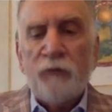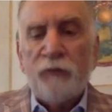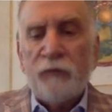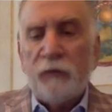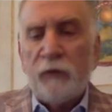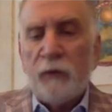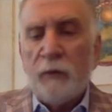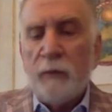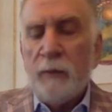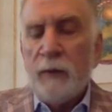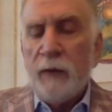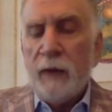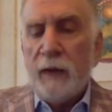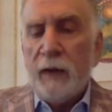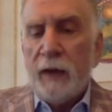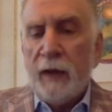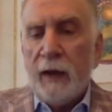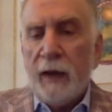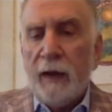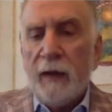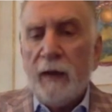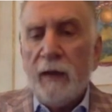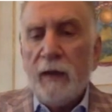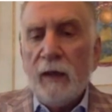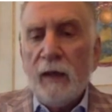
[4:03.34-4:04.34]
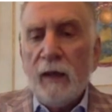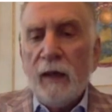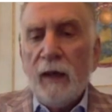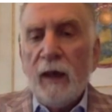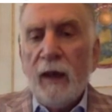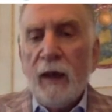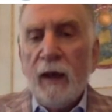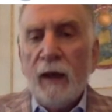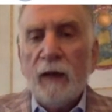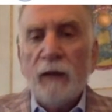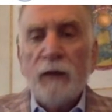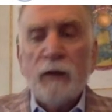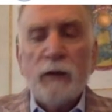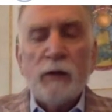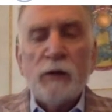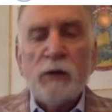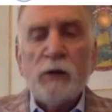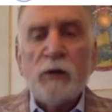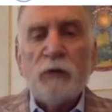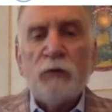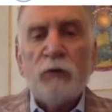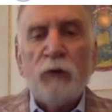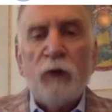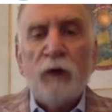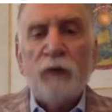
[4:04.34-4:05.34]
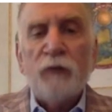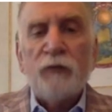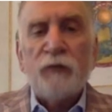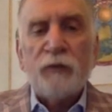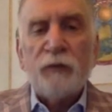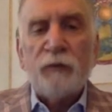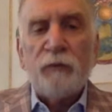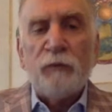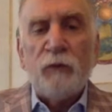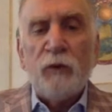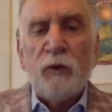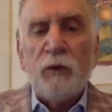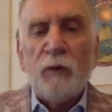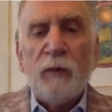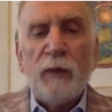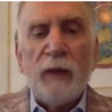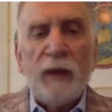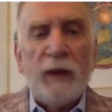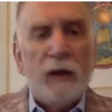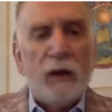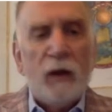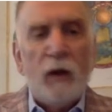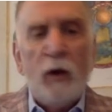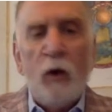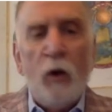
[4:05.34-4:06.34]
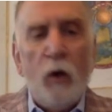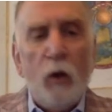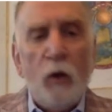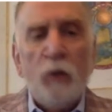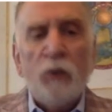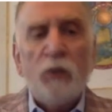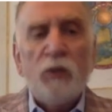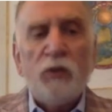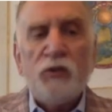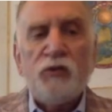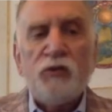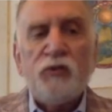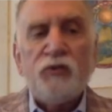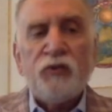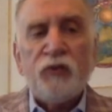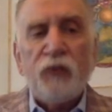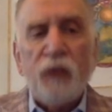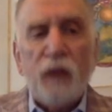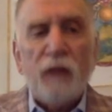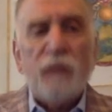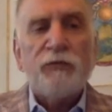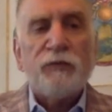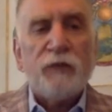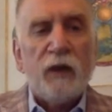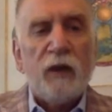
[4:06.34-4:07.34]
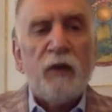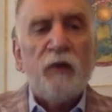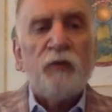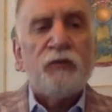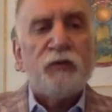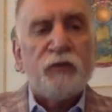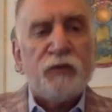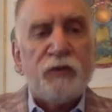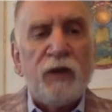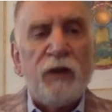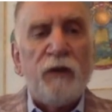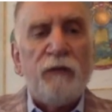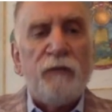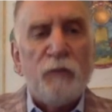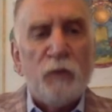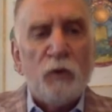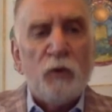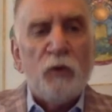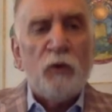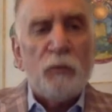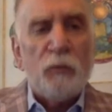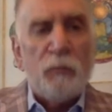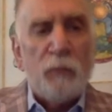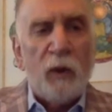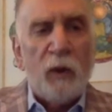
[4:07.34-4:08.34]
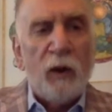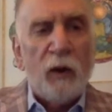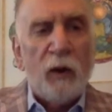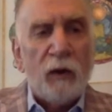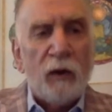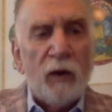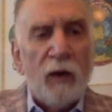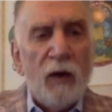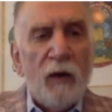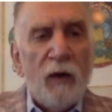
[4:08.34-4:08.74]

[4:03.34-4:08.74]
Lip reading: for a meeting. And I look across the room and I go, holy shit, there's Steve Nudelberg.